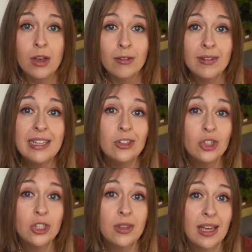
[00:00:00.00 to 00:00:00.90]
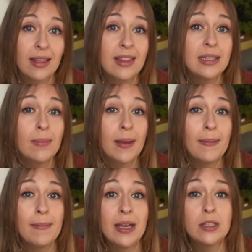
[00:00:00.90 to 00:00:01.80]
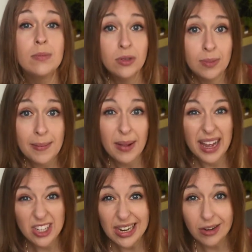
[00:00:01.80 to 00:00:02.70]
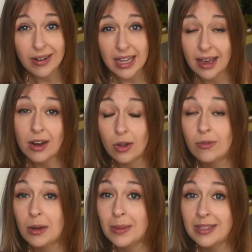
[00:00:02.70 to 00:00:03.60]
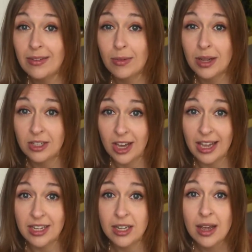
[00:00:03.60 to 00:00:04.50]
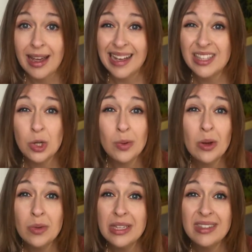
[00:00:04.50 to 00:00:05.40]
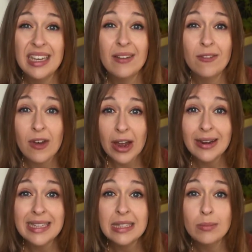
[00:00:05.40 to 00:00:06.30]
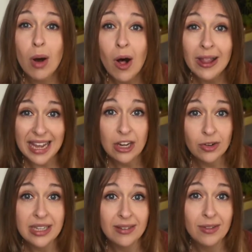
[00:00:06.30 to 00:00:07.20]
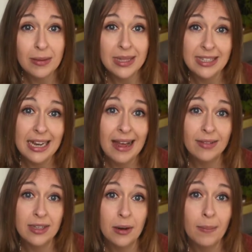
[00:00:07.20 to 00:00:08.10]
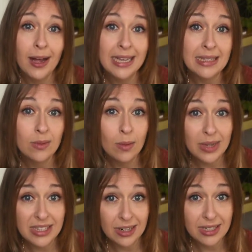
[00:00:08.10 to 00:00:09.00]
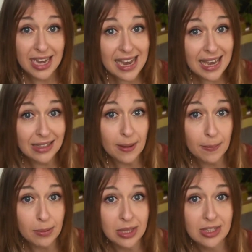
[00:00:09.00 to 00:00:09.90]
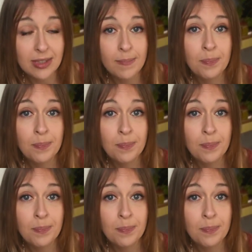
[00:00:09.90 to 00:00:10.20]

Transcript: Researchers think that this might be because most people actually already get enough vitamin C from their diet, and so we only see a very small increase in vitamin C levels in our bodies when we start taking supplements.